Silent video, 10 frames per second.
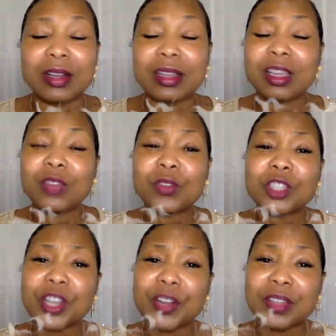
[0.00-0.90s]
I thank you for
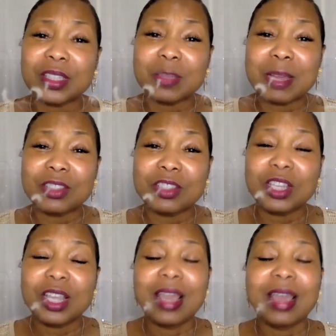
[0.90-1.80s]
sharing this message,
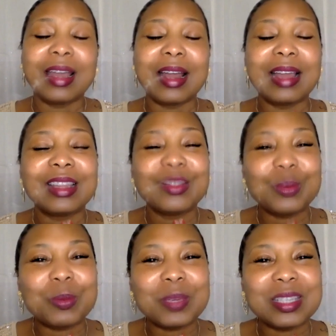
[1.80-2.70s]
and I leave you
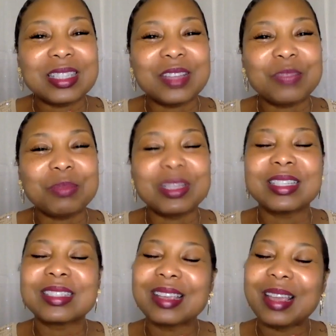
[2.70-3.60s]
with peace, love, bliss,
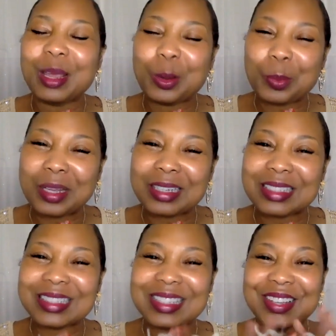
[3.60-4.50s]
and
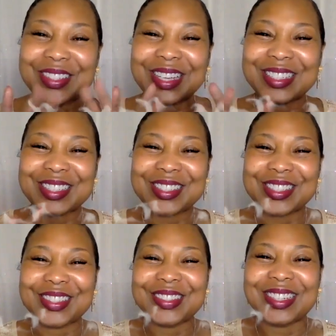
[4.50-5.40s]
abundance. I'll talk to you
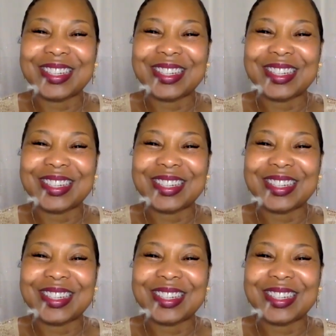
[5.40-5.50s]
soon.